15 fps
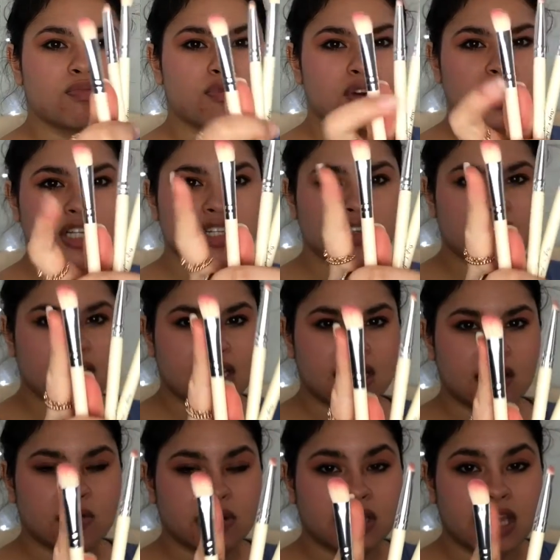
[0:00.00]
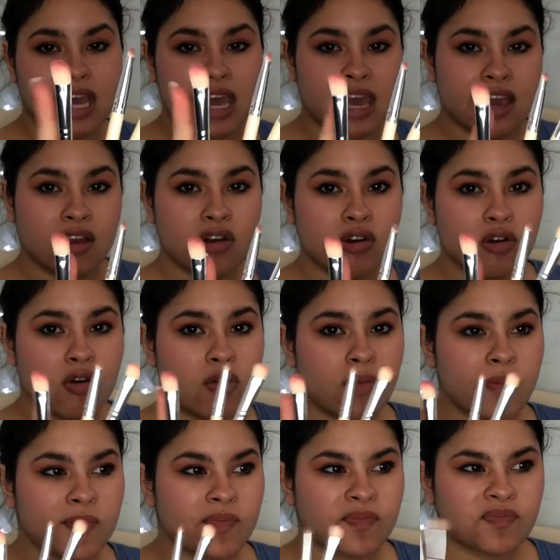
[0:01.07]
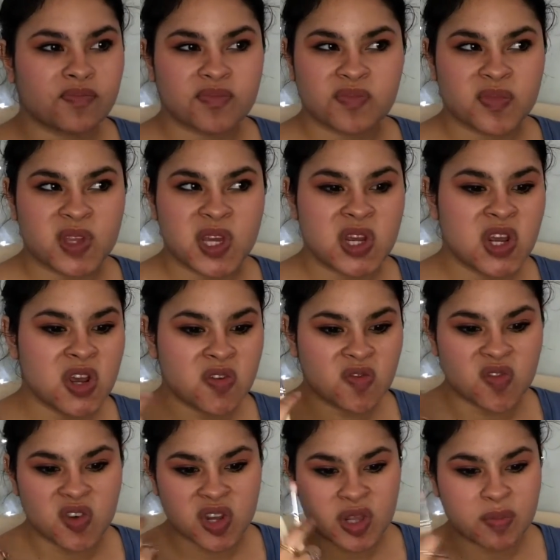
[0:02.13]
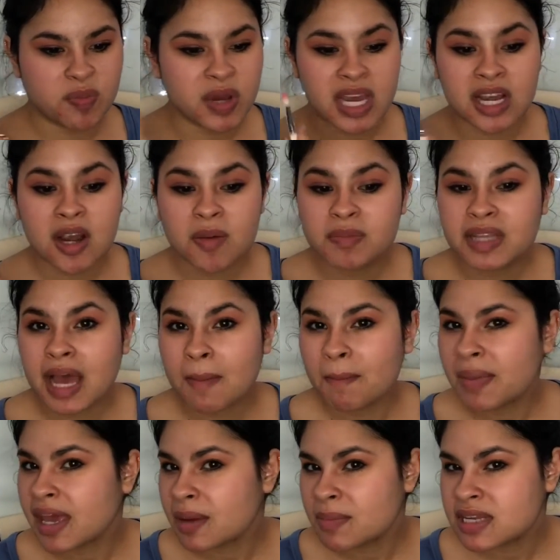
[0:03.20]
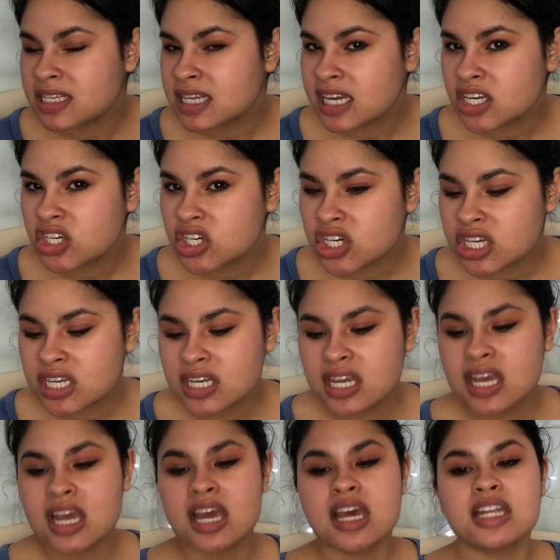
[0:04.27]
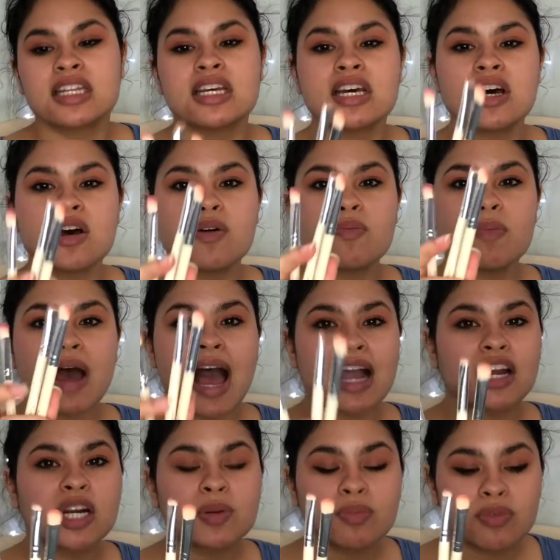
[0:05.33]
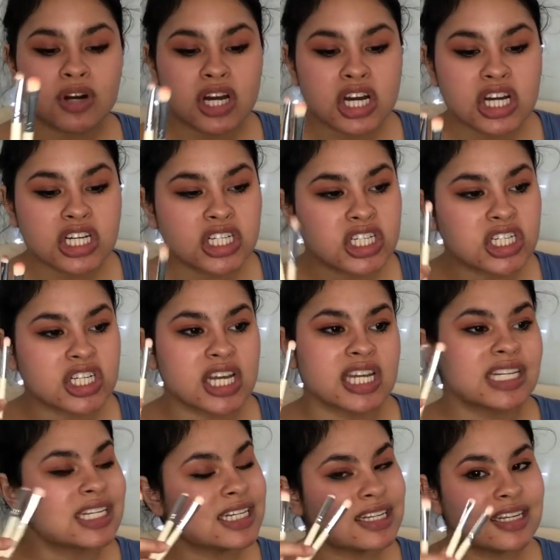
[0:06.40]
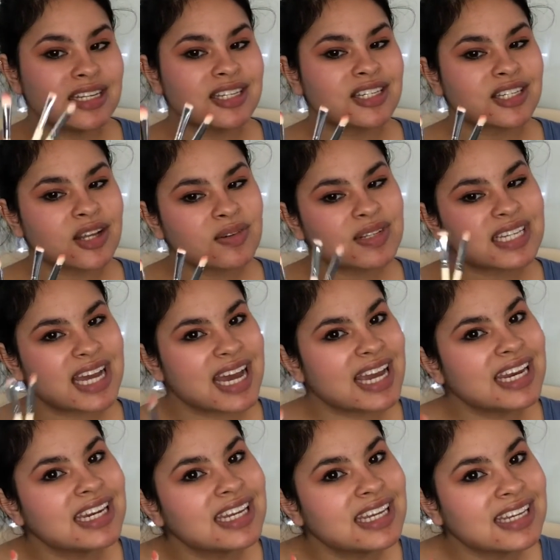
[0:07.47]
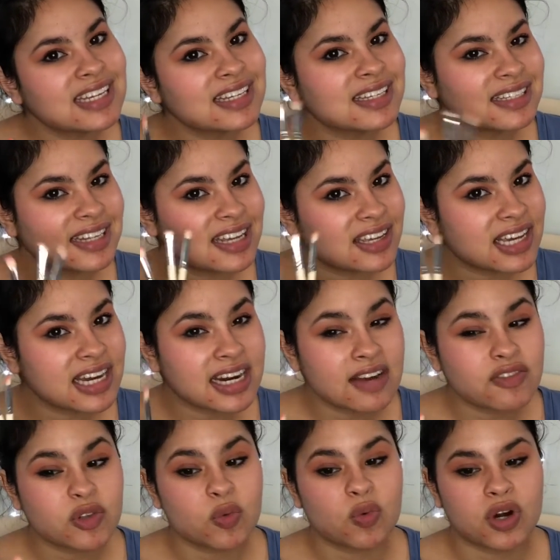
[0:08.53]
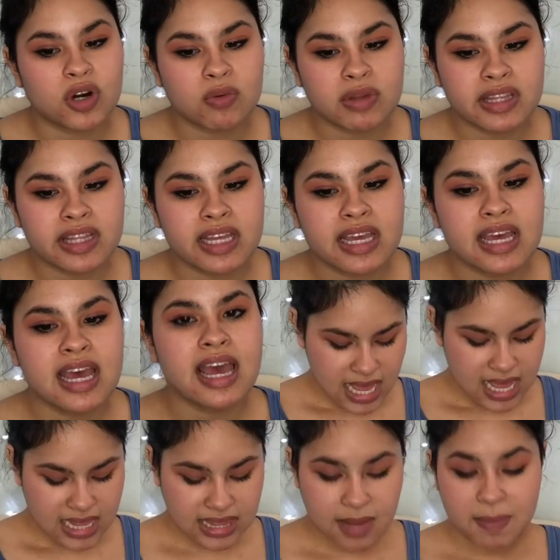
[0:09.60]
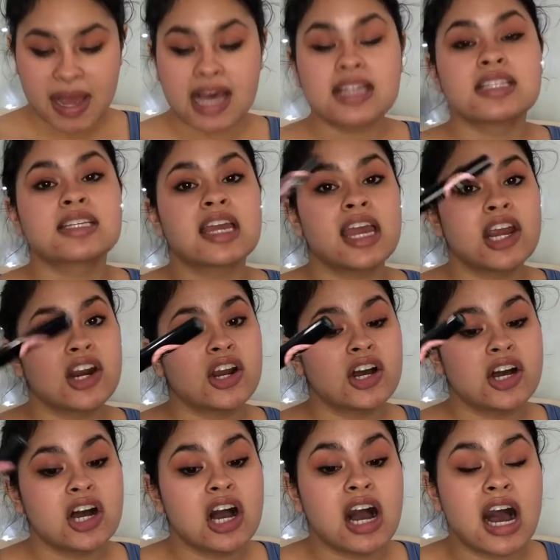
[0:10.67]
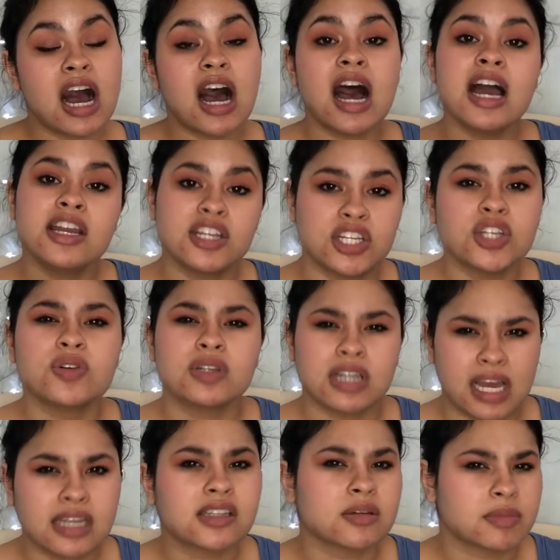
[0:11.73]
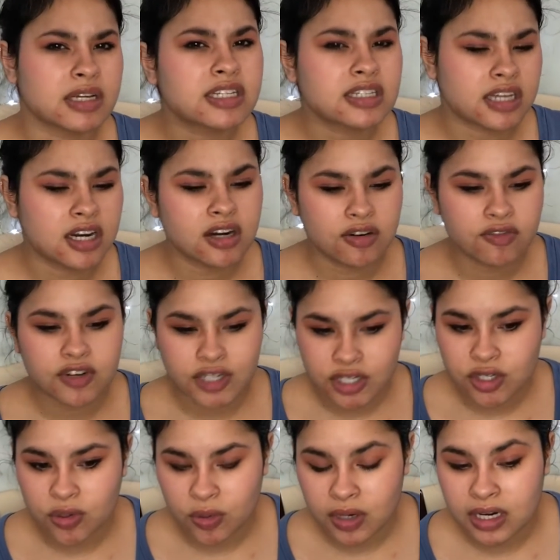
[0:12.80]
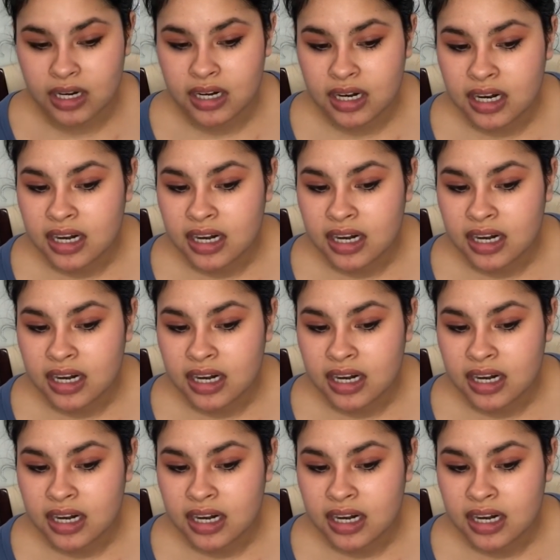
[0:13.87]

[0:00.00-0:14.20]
brush right here with the angle, it didn't really pick up that pigmentation. The packer brush, it's so tiny that you kind of have to work with it. The mascara, I do like the mascara for sure.